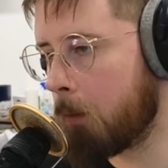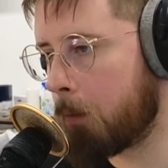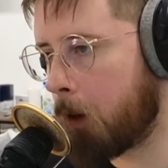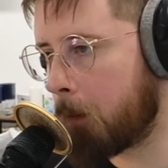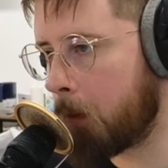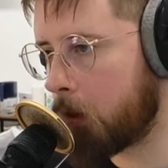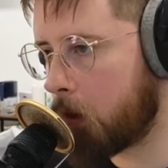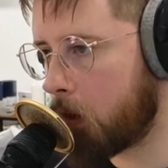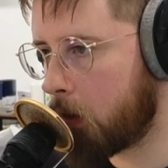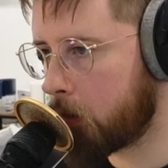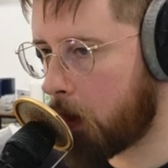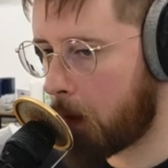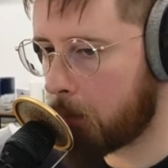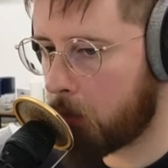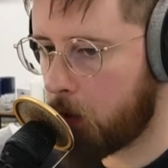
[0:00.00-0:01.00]
promo
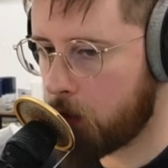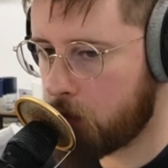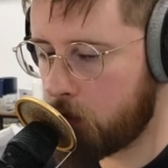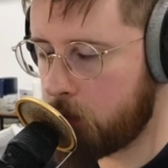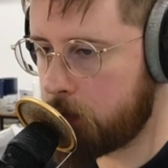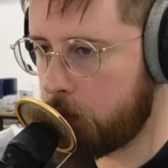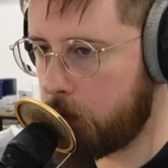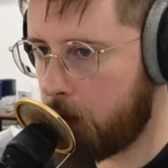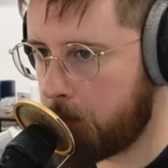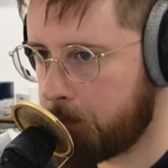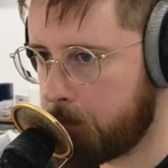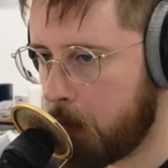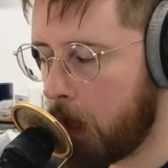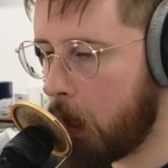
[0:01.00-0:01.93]
code upgrade20.